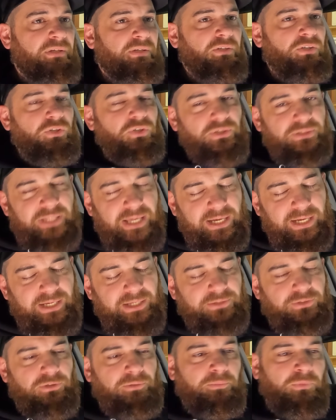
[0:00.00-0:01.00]
Could they
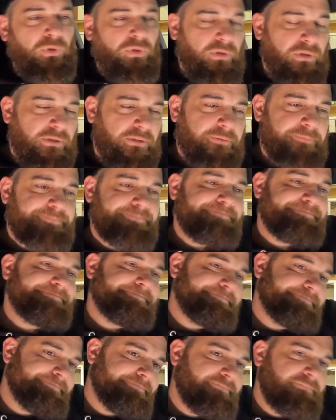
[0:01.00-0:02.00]
handle more?
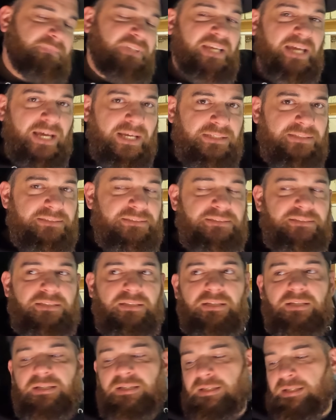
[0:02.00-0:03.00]
Yes.
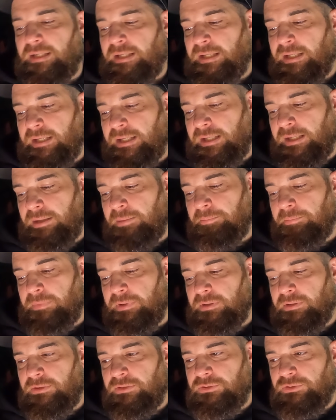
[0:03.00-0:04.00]

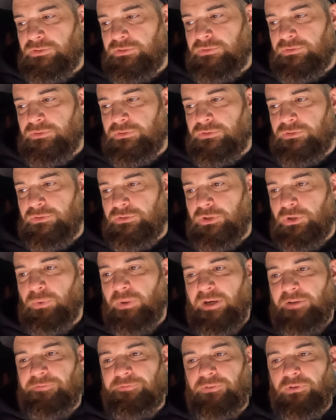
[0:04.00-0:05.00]
Do
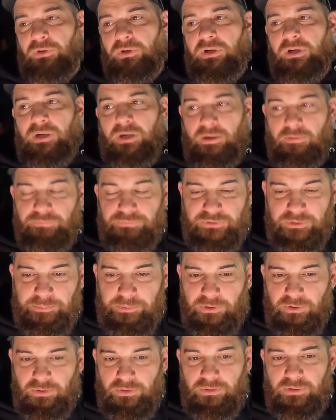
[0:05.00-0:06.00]
I feel
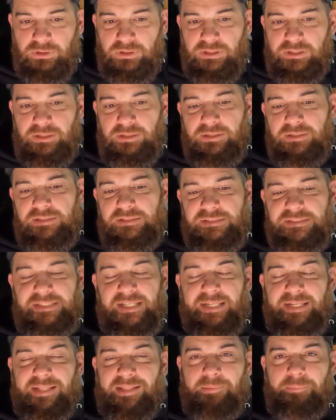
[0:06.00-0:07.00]
comfortable
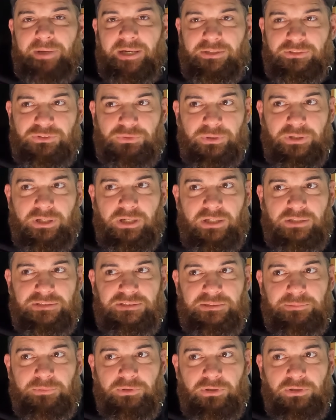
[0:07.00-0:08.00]
sending them out to a
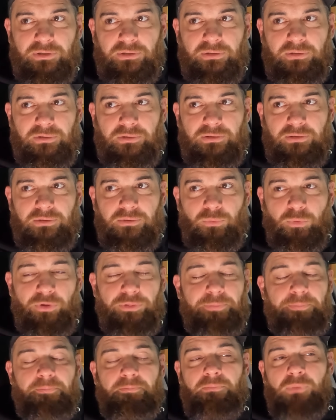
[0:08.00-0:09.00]
customer
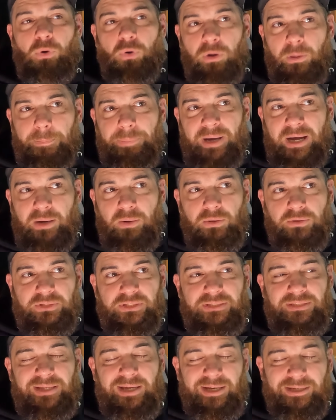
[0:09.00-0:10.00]
with more power
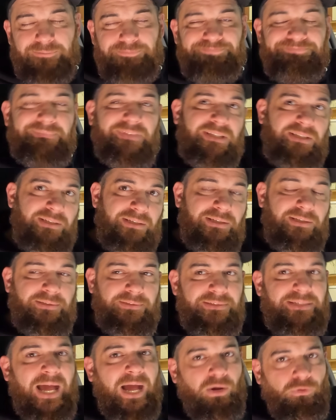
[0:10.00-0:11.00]
than that?
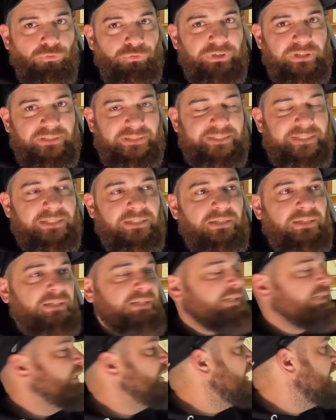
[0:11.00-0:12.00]
Not really.
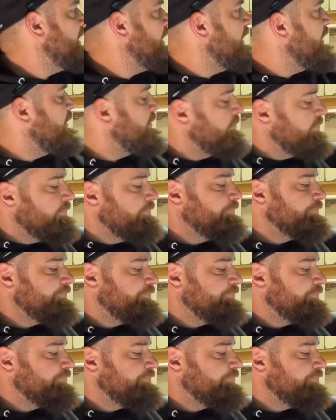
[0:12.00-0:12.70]
I